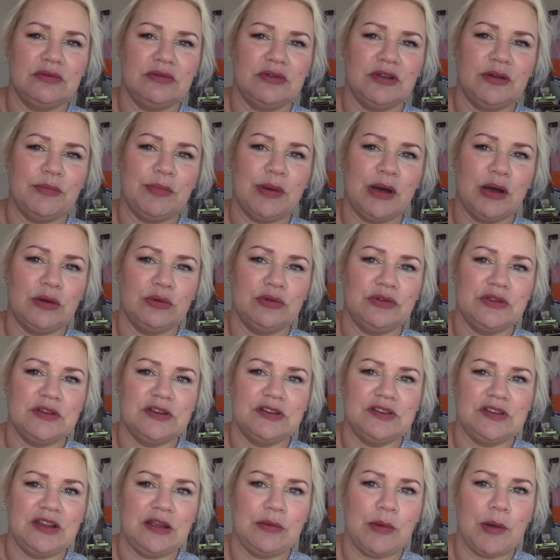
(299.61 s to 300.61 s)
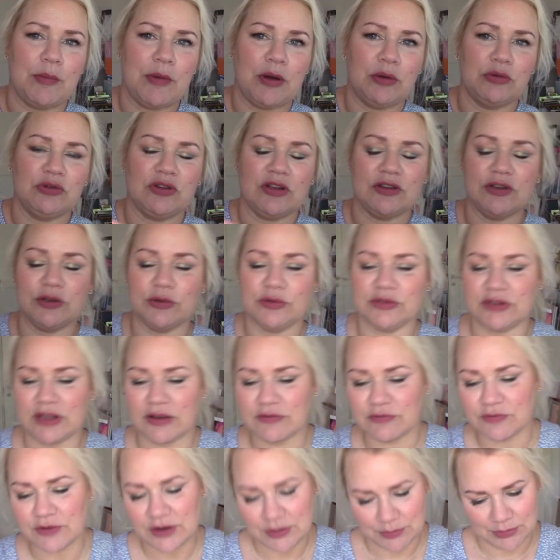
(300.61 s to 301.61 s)
about the same amount I use
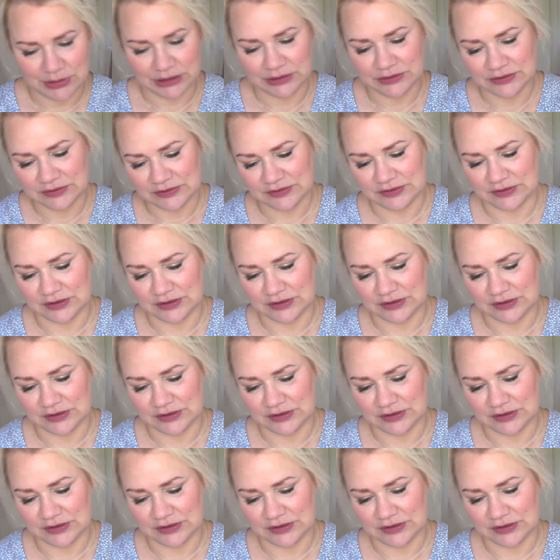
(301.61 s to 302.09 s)
every month,